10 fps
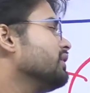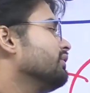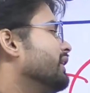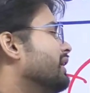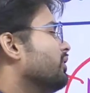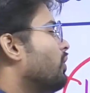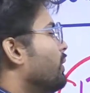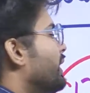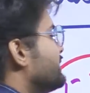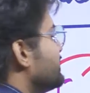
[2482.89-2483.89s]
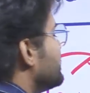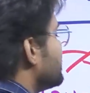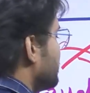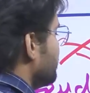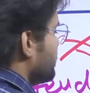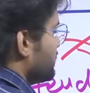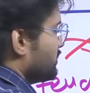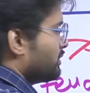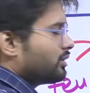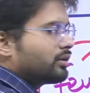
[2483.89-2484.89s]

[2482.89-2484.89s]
they are called as the serfs.